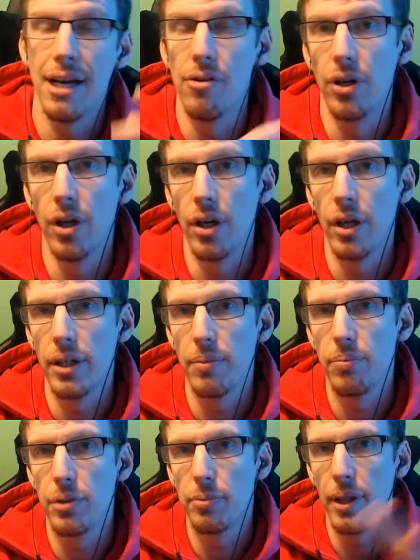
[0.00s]
and I
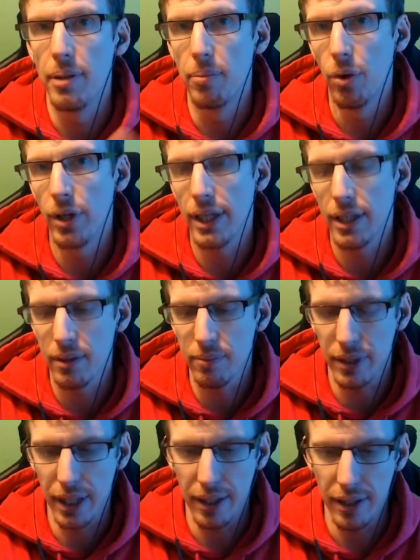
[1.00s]
spent the morning
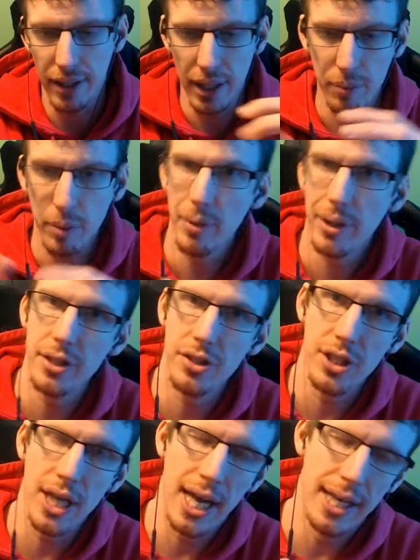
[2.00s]
together, and then we went to
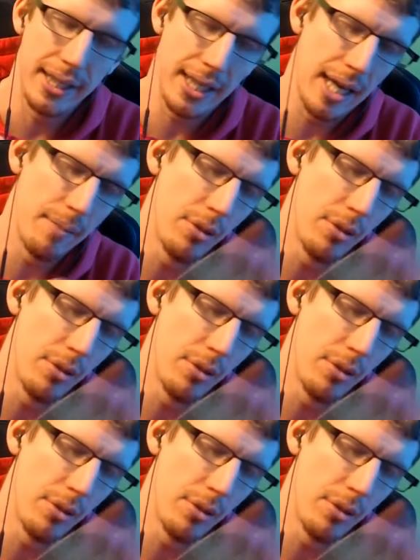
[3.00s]
see Endgame.